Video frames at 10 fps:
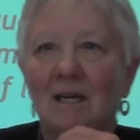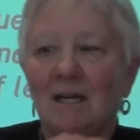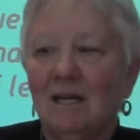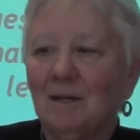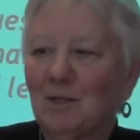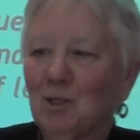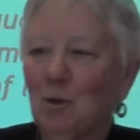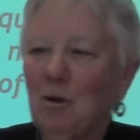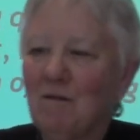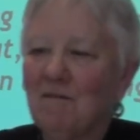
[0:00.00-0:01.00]
uh,
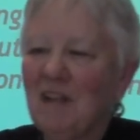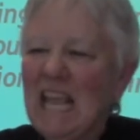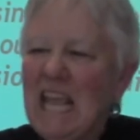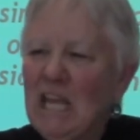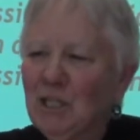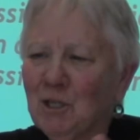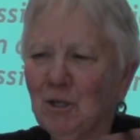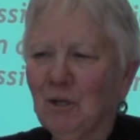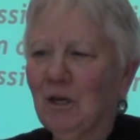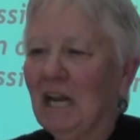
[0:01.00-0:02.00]
sort of
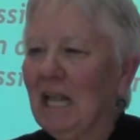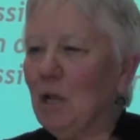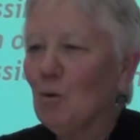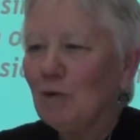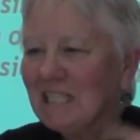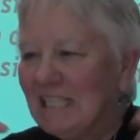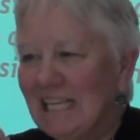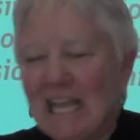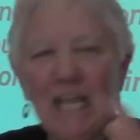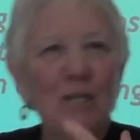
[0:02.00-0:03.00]
interlinguistic,